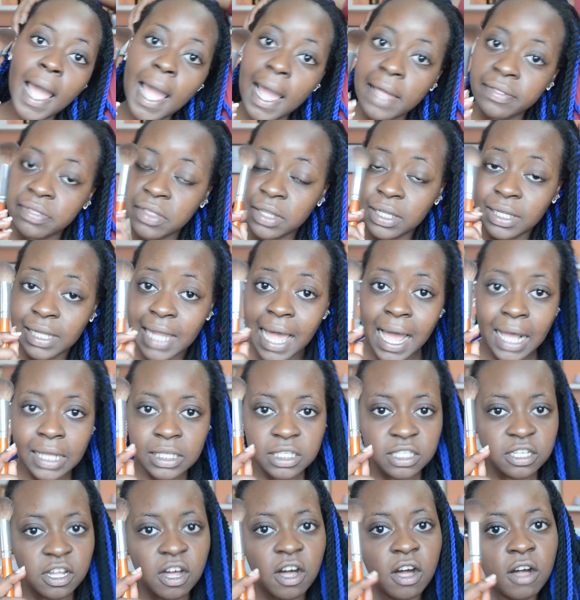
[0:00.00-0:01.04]
And the
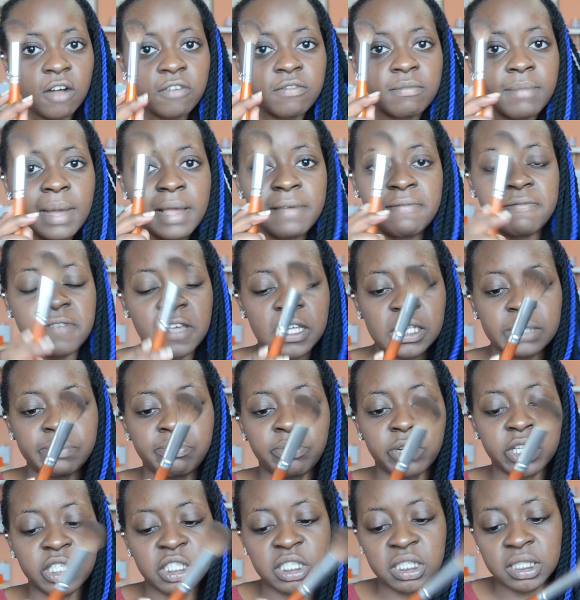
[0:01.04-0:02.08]
last of my face
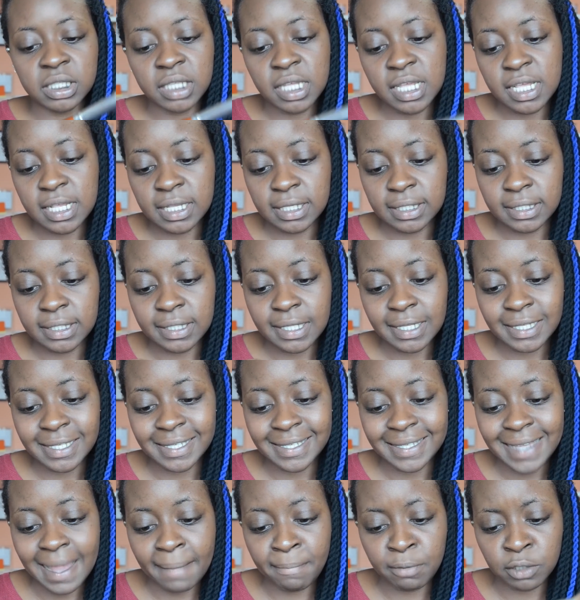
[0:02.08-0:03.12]
brushes is this
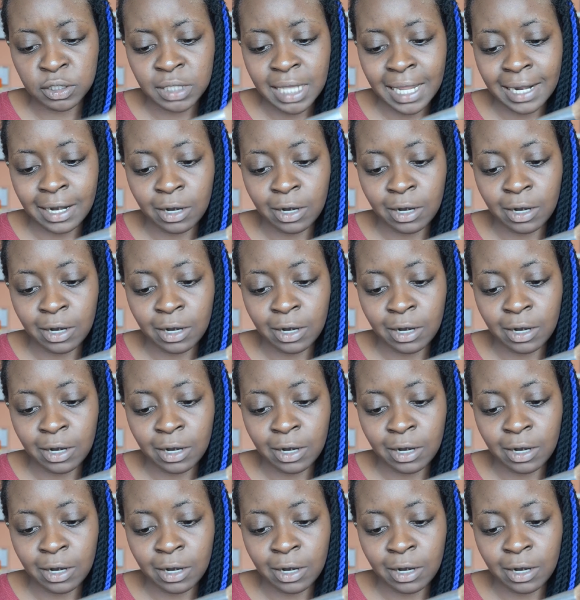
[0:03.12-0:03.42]
Deola